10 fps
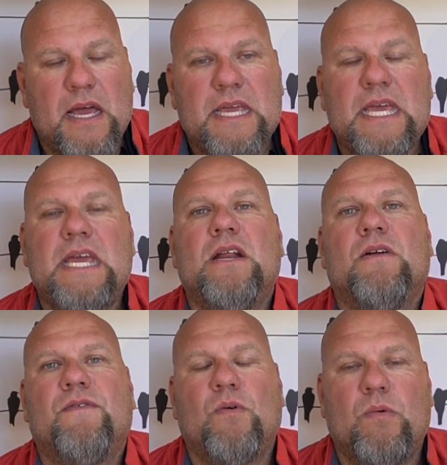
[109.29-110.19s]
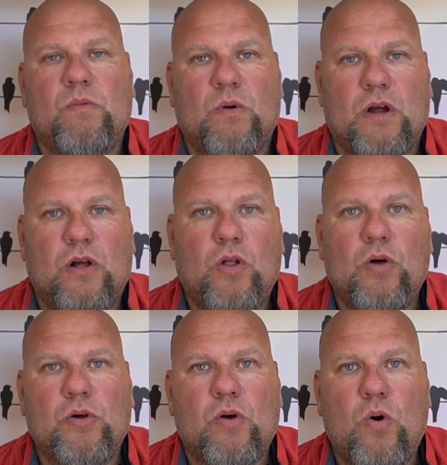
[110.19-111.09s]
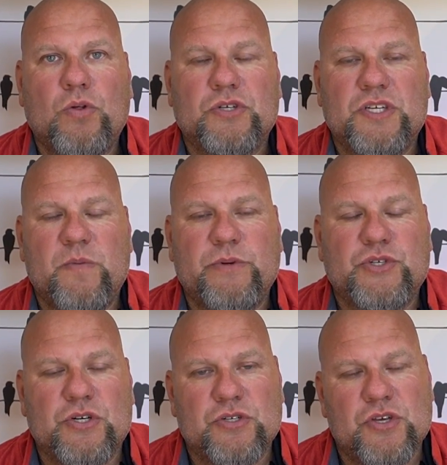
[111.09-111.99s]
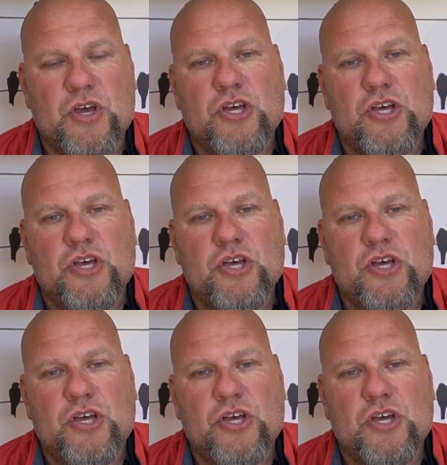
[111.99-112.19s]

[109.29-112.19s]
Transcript: a heater for when we're in colder temperatures,